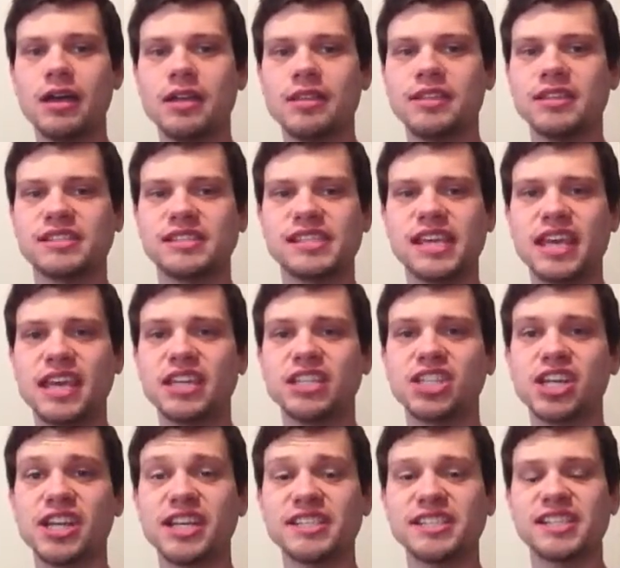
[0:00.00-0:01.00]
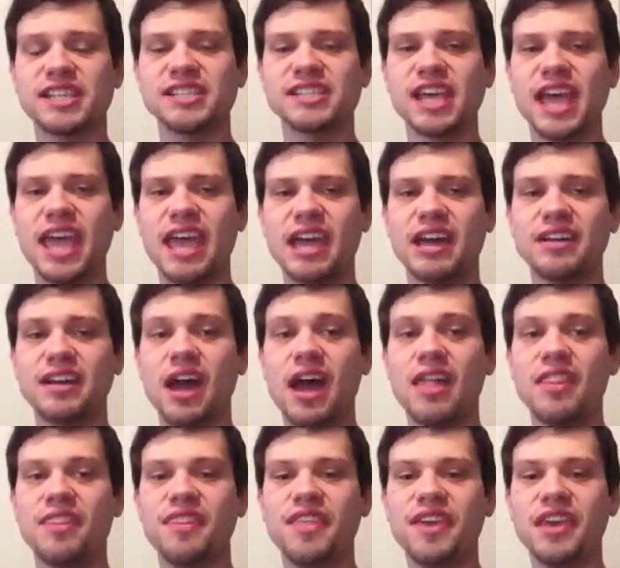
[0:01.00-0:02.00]
the Sega Genesis and
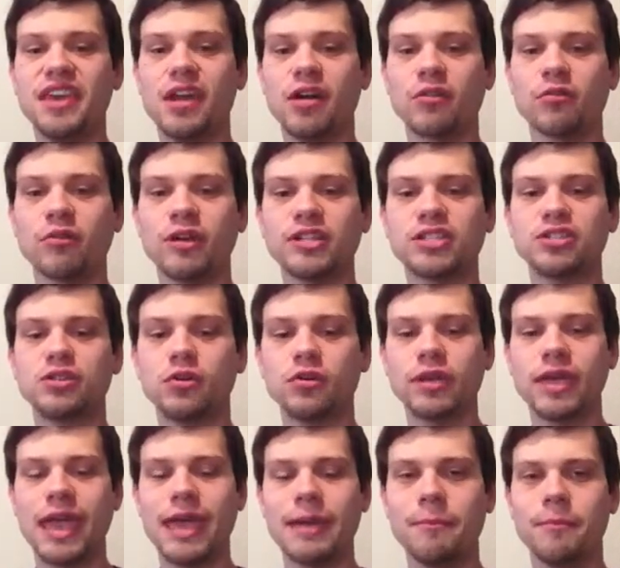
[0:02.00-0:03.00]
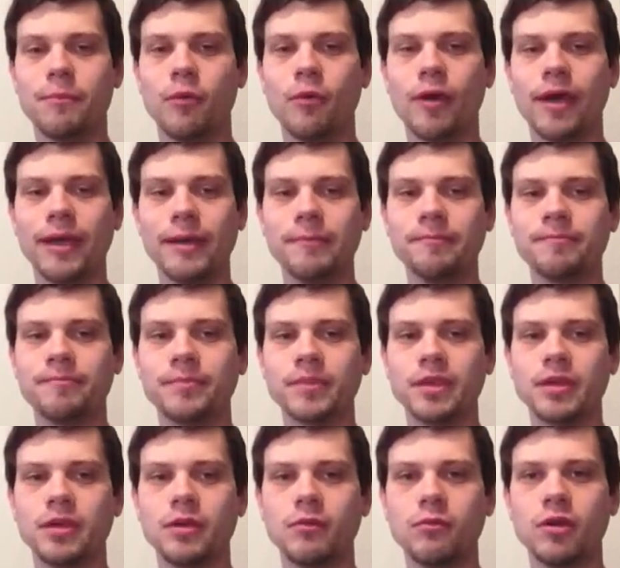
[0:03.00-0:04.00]
the original Game Boy
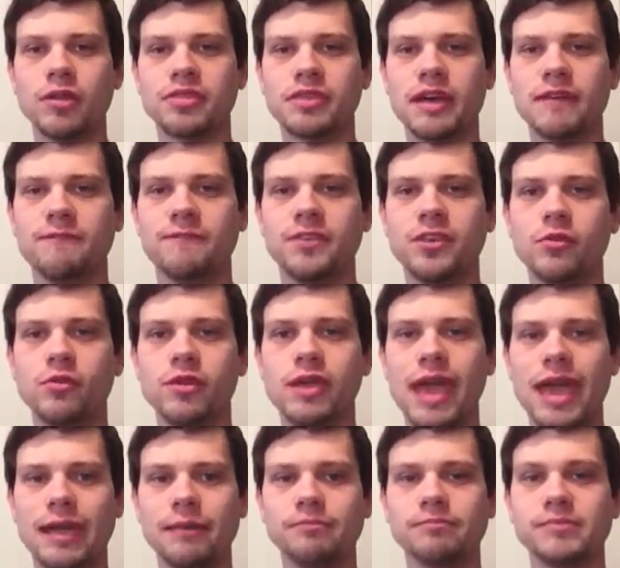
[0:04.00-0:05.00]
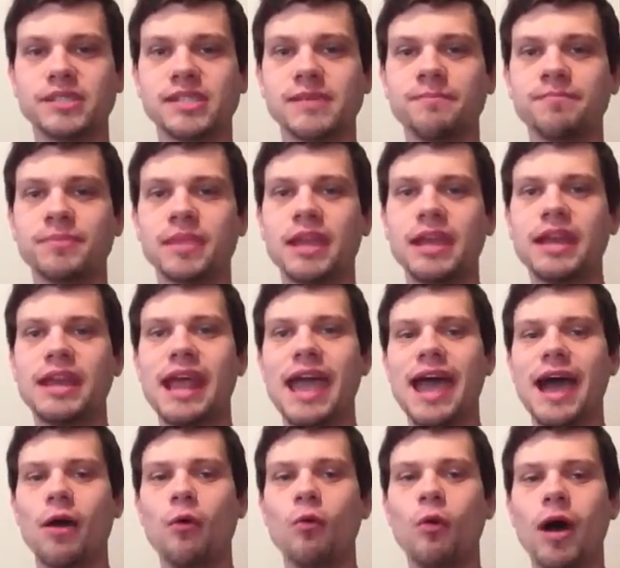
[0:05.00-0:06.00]
with a few games.
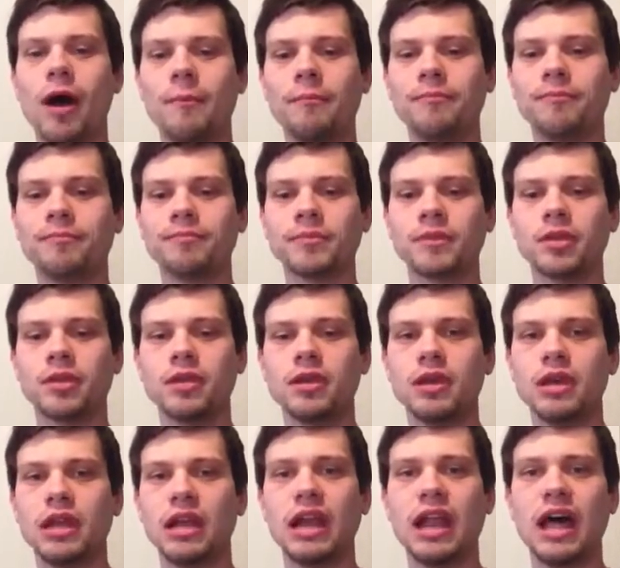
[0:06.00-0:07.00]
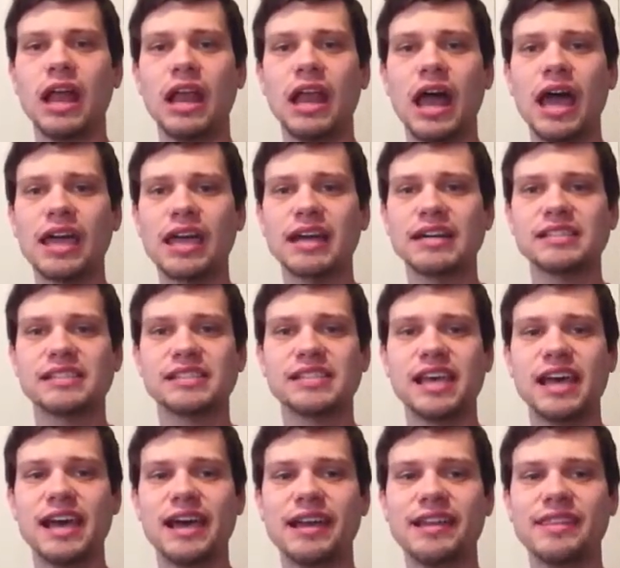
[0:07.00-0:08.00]
Now, like I
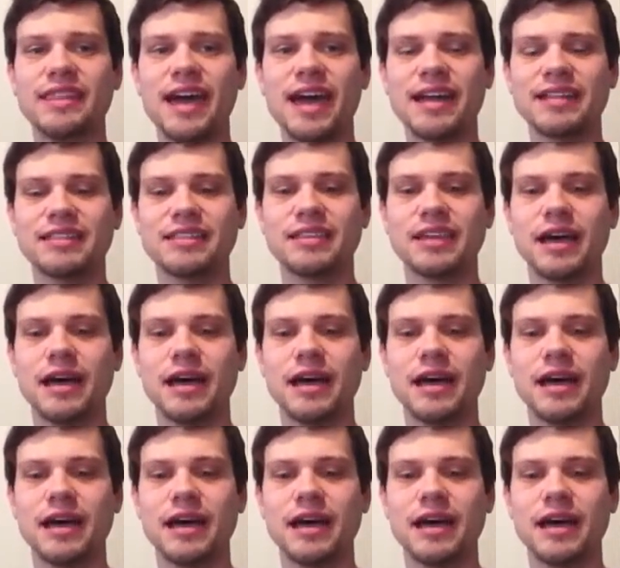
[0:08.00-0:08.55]
said, that